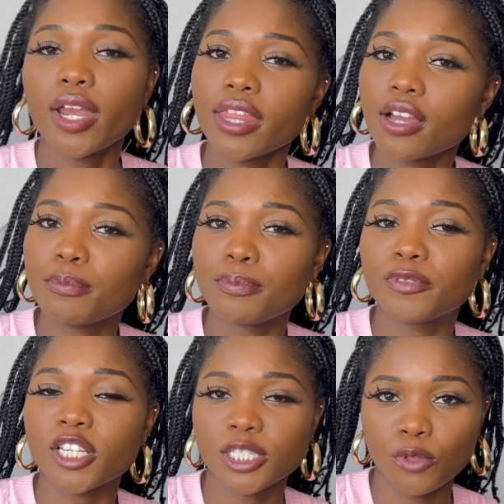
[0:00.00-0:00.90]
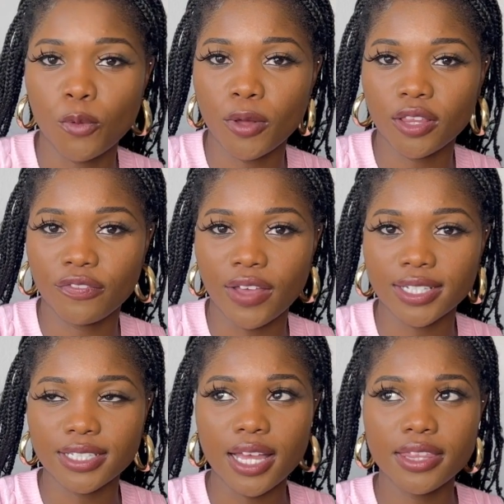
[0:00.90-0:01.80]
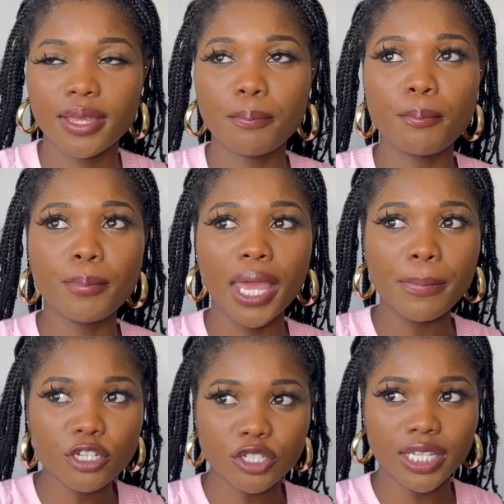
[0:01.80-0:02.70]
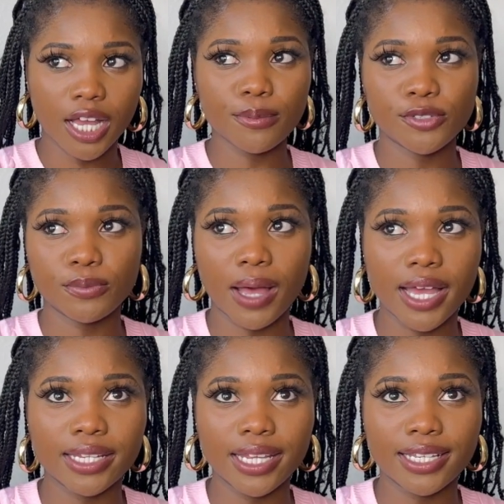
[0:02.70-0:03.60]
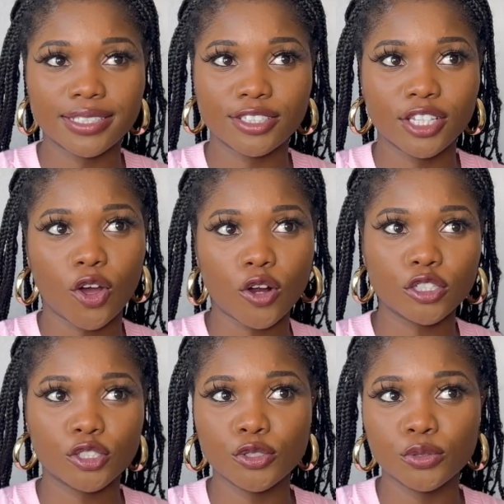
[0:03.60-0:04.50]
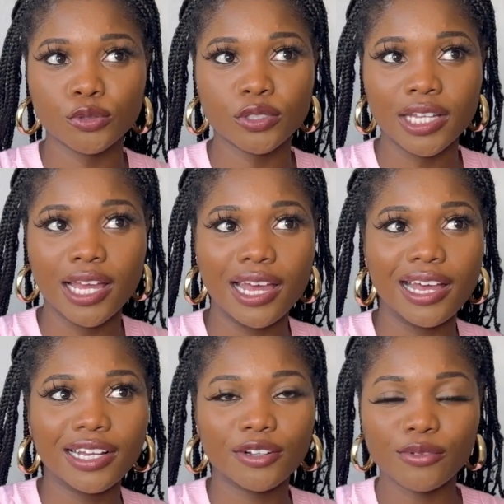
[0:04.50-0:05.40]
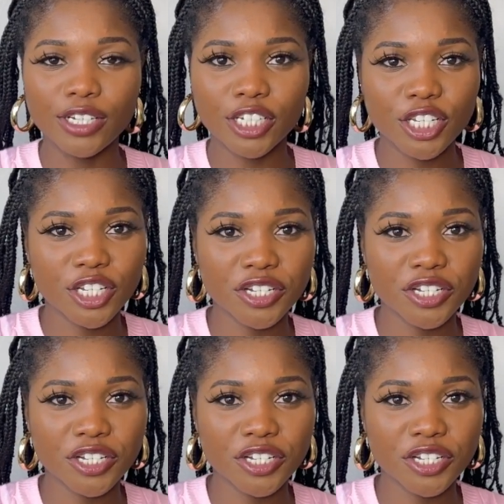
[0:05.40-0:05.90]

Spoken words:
I think of the snowball effect, the imagery that comes to mind is the cartoon rendition